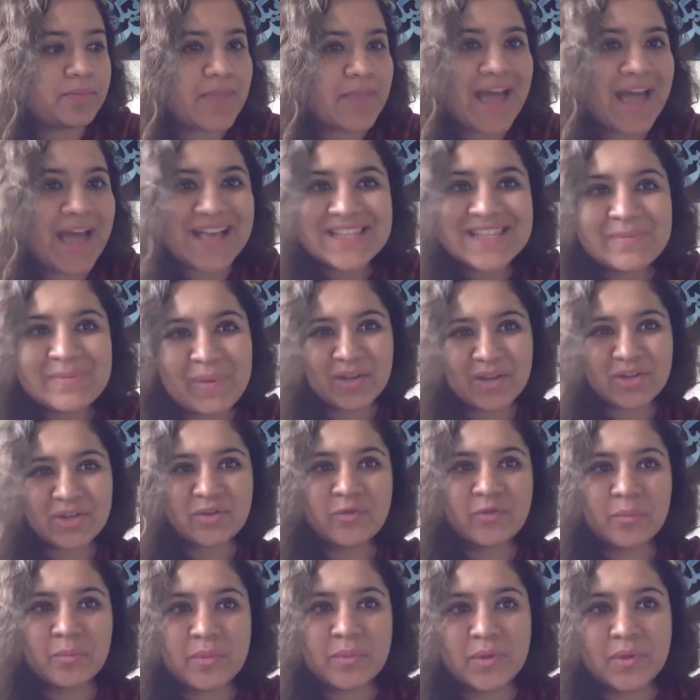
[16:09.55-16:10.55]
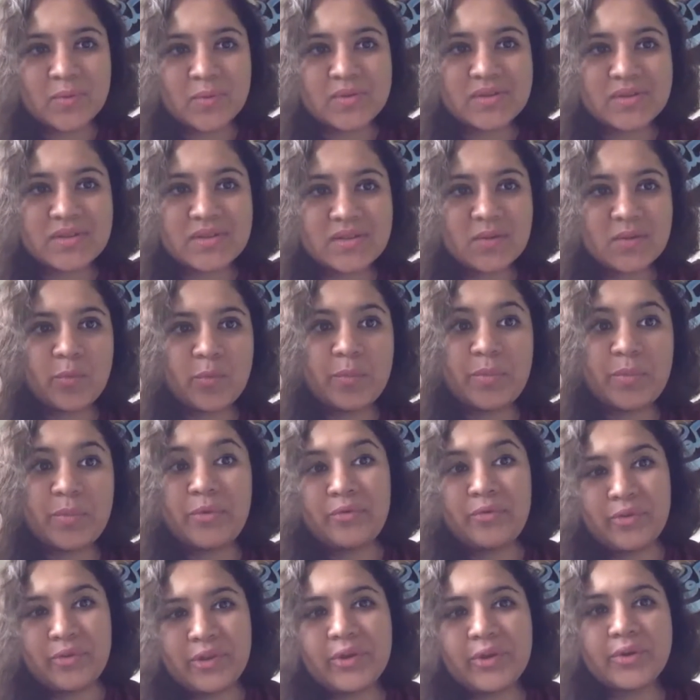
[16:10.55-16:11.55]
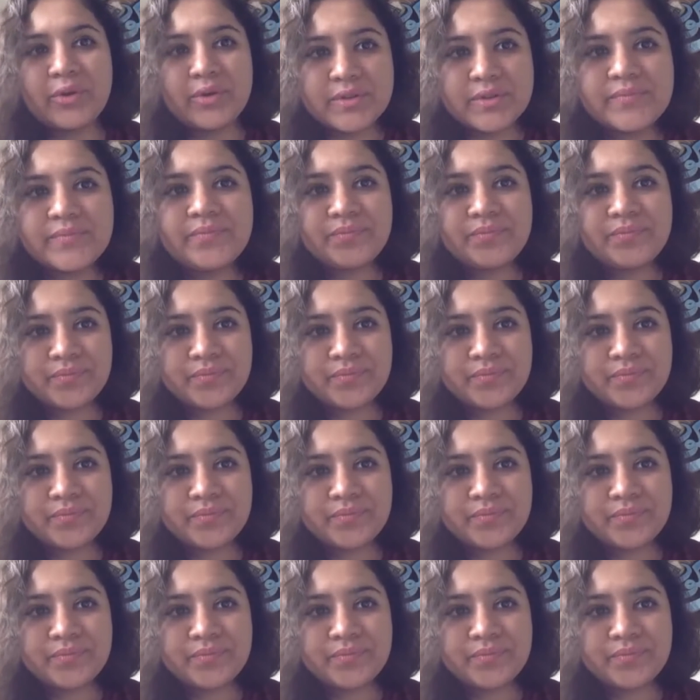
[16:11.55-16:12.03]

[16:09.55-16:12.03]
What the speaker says: aspect of abuse would be really good.